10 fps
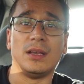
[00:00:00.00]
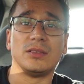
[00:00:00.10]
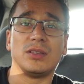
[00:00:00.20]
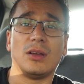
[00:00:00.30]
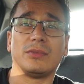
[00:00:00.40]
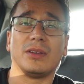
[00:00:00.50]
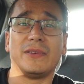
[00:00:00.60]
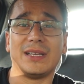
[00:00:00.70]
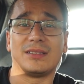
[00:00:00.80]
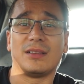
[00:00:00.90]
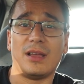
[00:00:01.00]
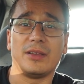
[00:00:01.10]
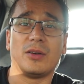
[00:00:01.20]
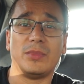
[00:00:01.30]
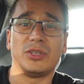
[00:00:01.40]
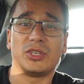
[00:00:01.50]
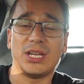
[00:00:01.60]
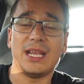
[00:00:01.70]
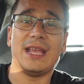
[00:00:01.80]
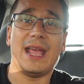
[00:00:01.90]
So don't forget to like, comment, share,